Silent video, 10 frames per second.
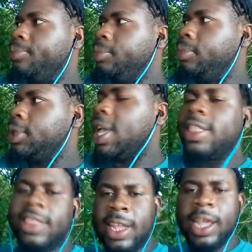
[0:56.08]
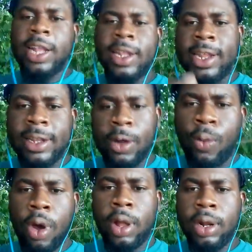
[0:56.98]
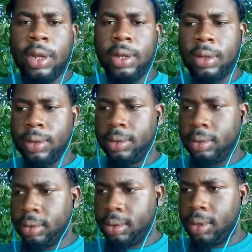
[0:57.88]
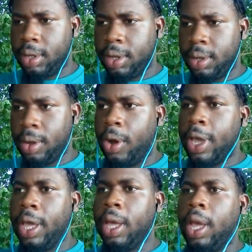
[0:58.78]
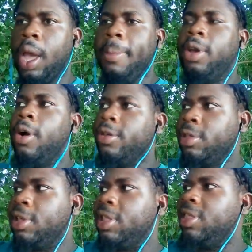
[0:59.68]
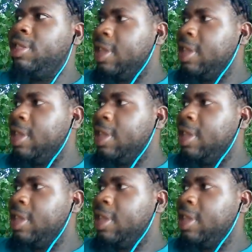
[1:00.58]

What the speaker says: sin entered into the world, okay? Because sin